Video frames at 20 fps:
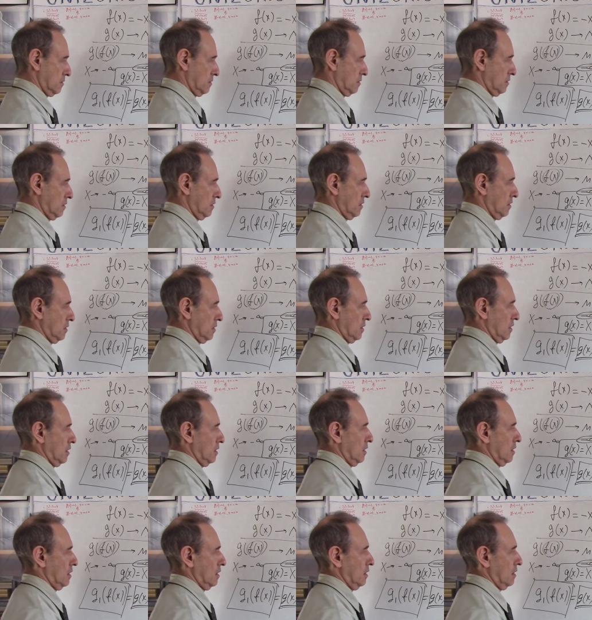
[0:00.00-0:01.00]

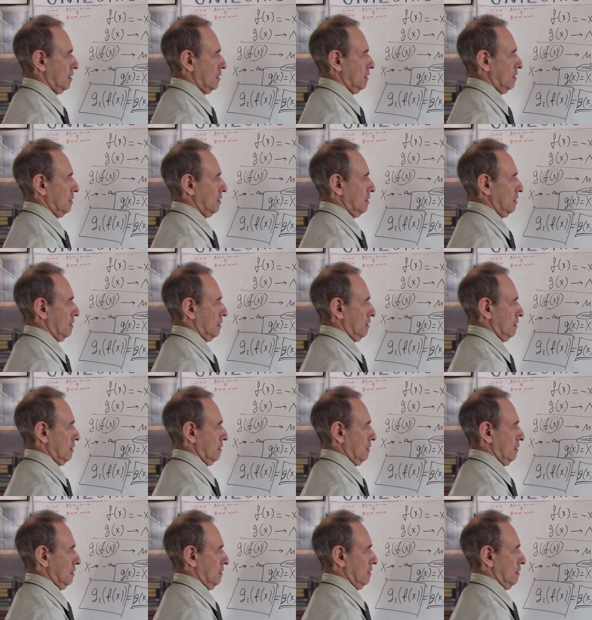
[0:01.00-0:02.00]

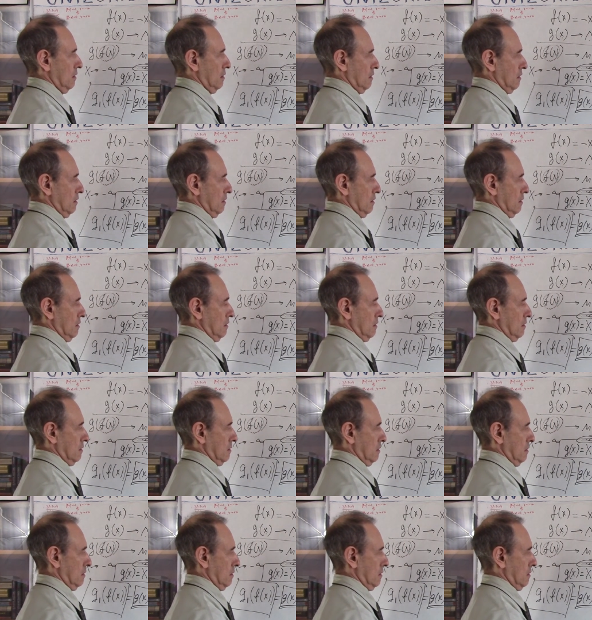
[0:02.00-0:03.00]

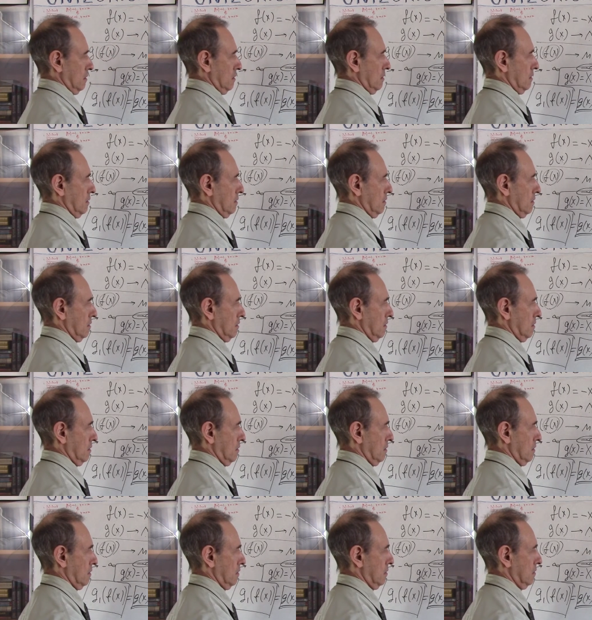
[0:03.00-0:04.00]

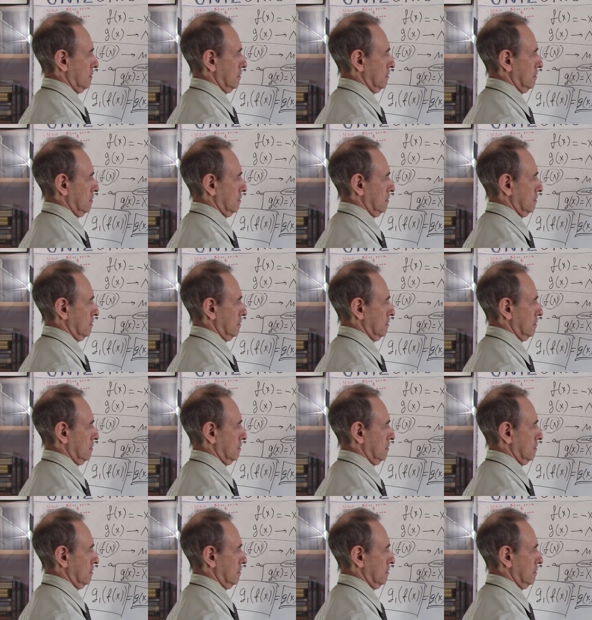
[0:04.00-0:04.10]
(no one is talking)